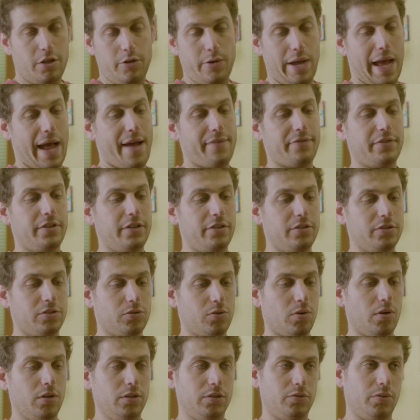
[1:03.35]
You have to use
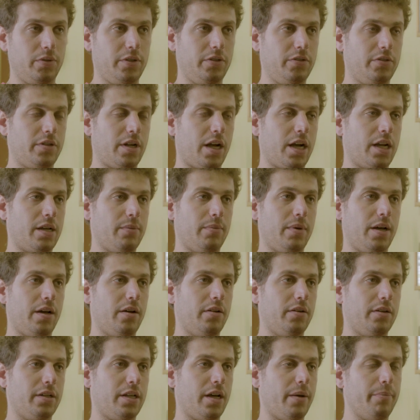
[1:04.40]
quotes when you talk
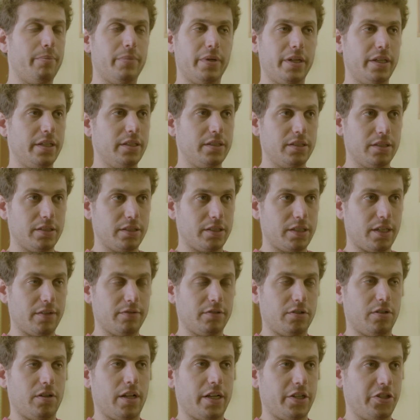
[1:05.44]
about companies and stuff.
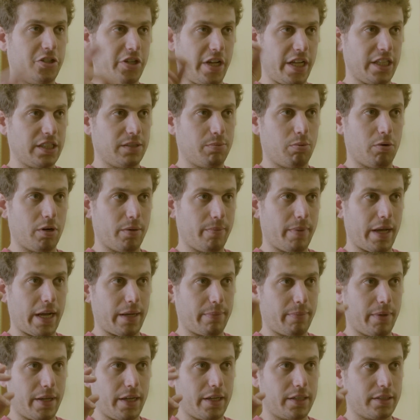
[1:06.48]
So like JanSport
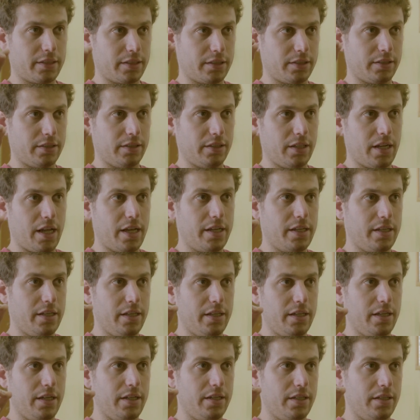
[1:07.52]
backpacks,
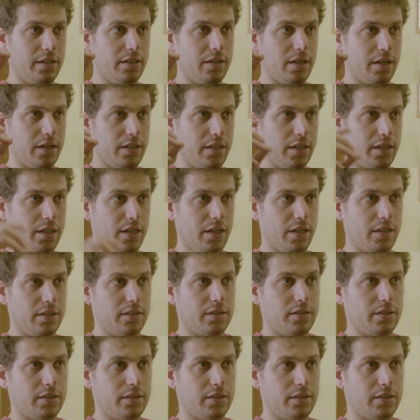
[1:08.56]
Nike, Adidas.